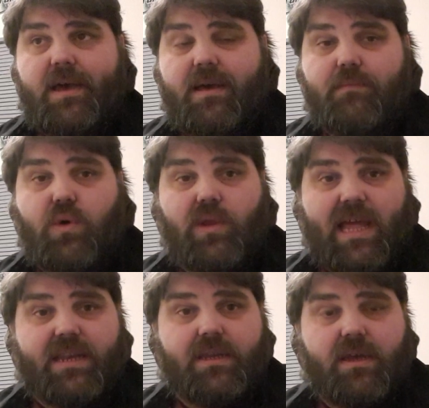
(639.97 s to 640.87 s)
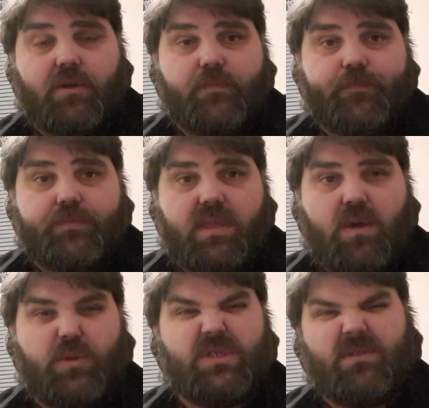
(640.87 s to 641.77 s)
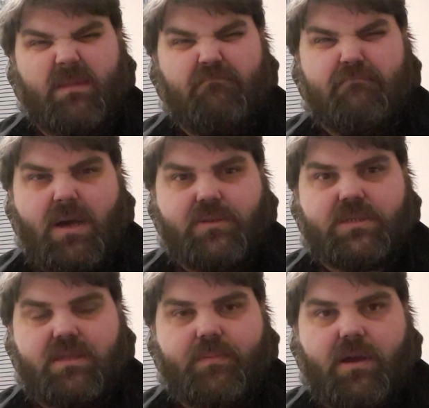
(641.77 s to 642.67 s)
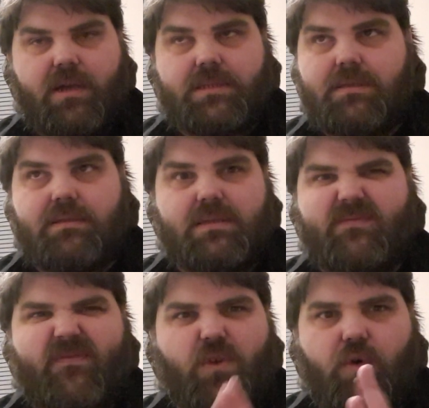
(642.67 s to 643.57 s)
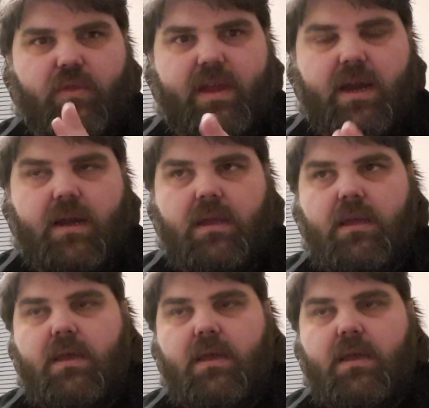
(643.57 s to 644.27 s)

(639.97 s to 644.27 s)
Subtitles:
Orlando, which has got most of the parks, I think there's 4 there.